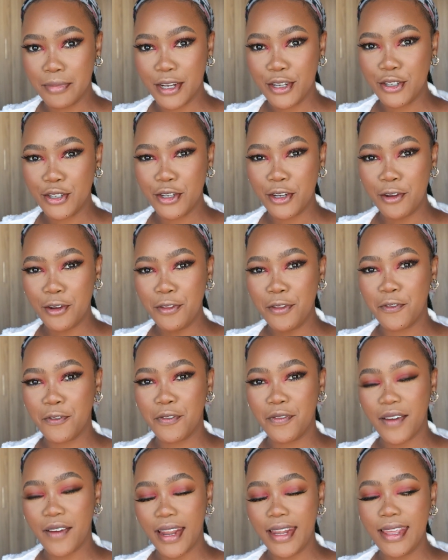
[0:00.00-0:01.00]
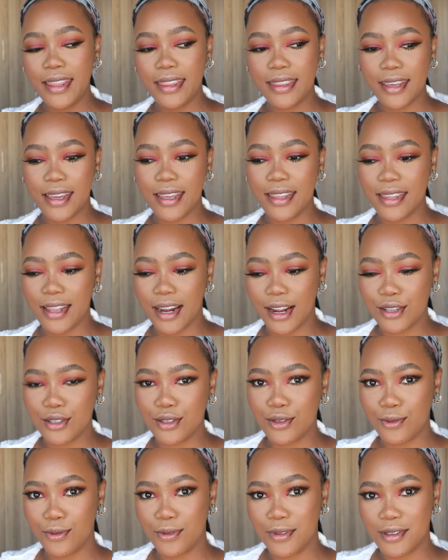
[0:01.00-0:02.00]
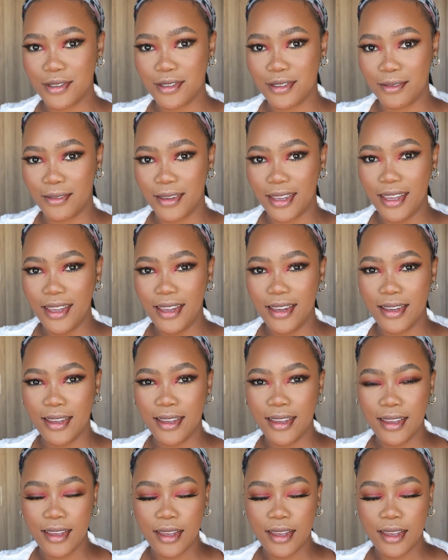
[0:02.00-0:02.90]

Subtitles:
but do you know the funny thing that I saw this week